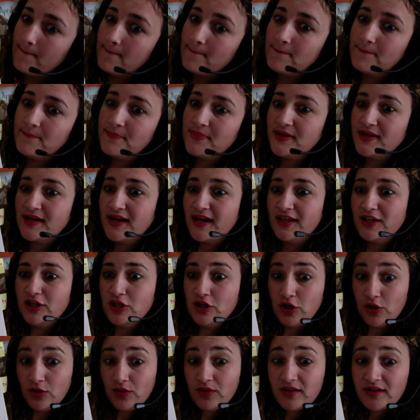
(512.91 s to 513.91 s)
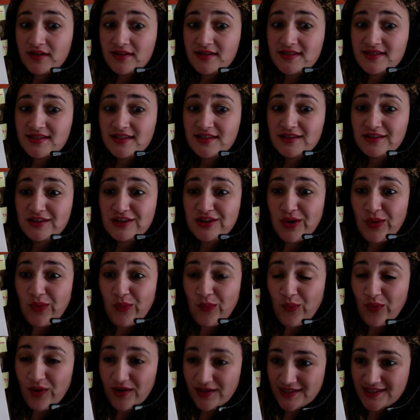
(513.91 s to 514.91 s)
But I notice that the
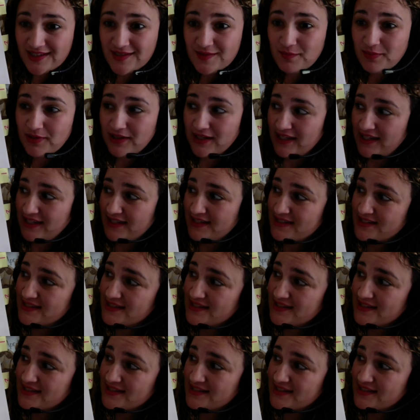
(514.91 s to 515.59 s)
ones place